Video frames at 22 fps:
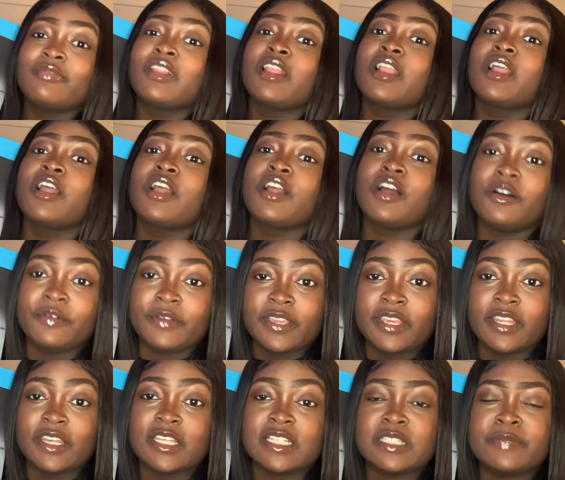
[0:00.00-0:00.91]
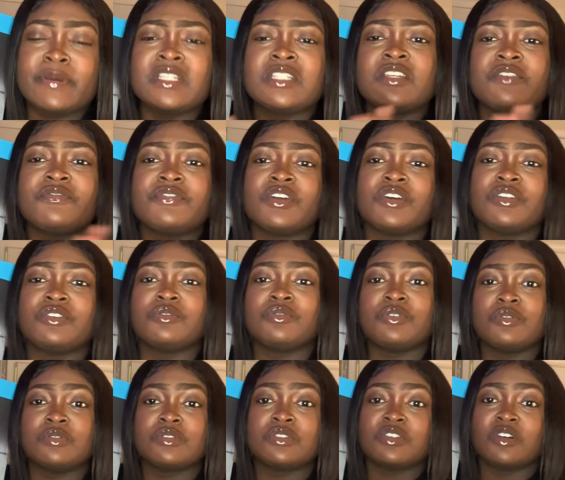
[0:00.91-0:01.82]
go get it. Especially if you're a new
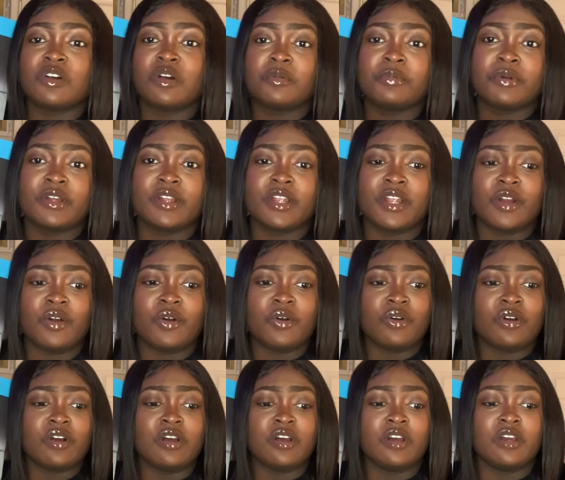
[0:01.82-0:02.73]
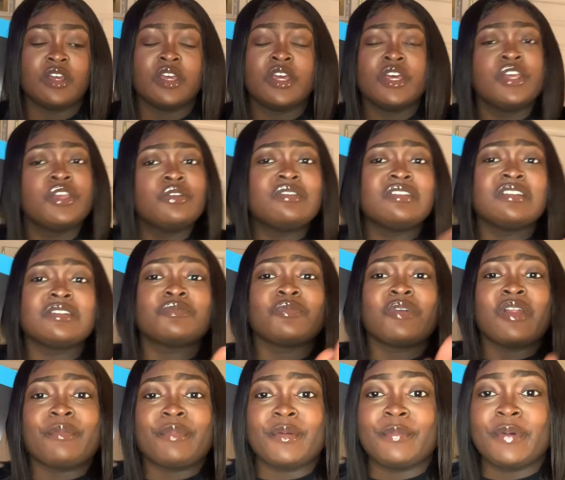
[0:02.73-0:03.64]
YouTuber or you just
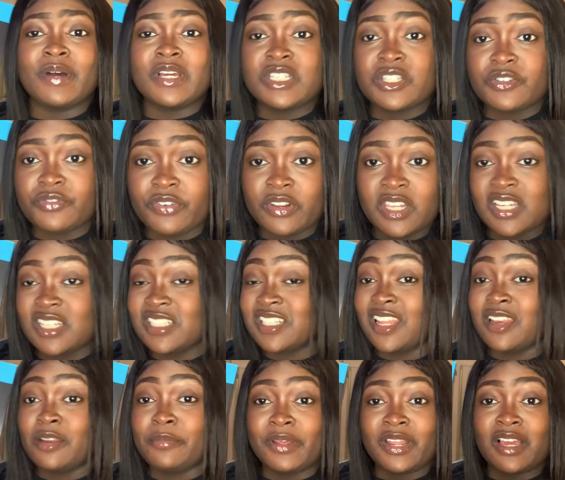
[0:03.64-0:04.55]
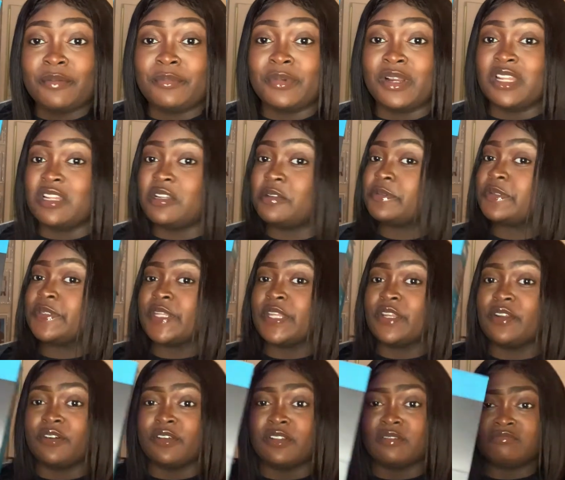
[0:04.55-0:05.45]
want to be budget friendly. Because anybody got money to be sitting
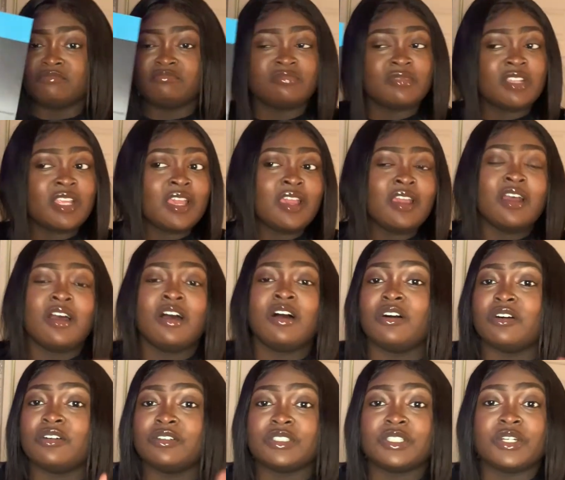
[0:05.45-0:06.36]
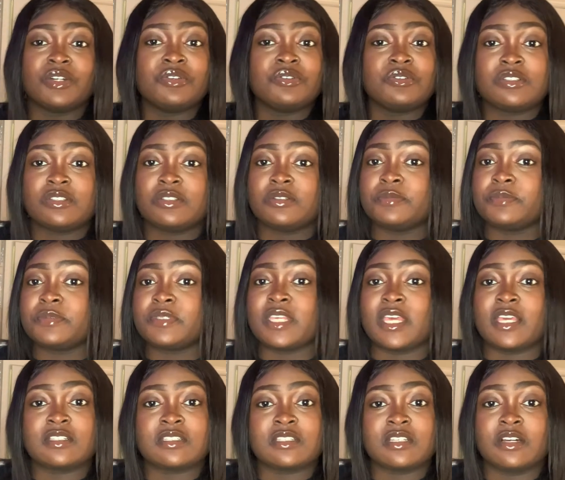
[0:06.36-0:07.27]
on, on no YouTube
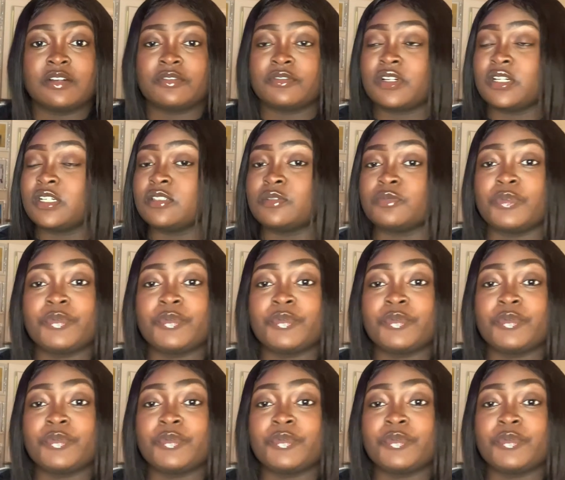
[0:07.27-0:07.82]
tech stuff. Because we're